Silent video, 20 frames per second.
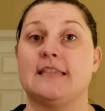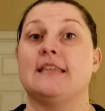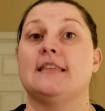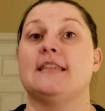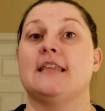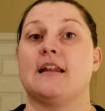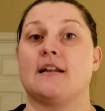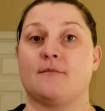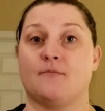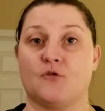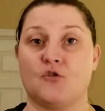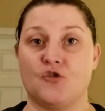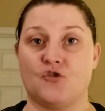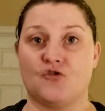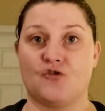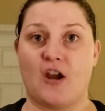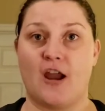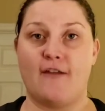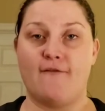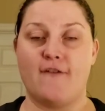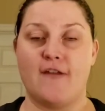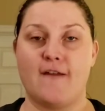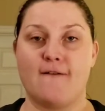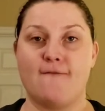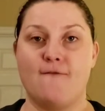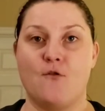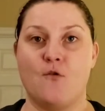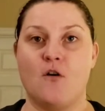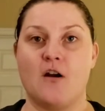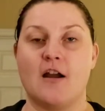that I'm striving
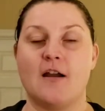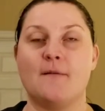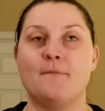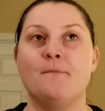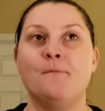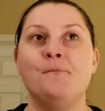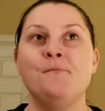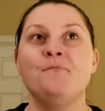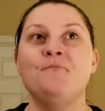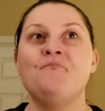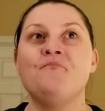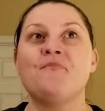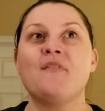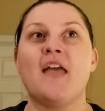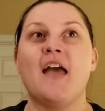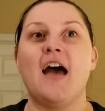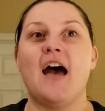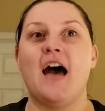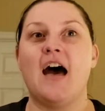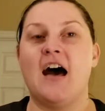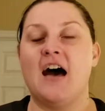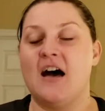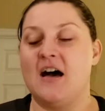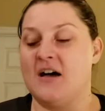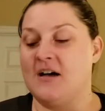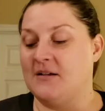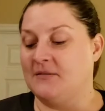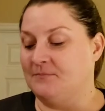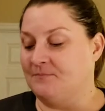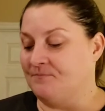for.
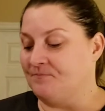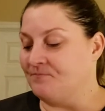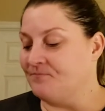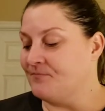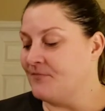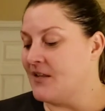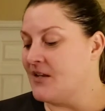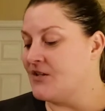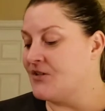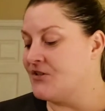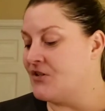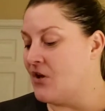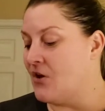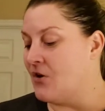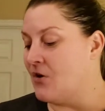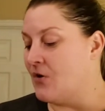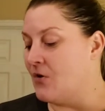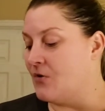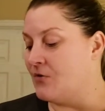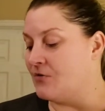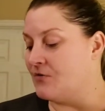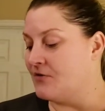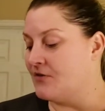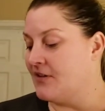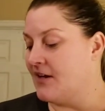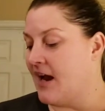So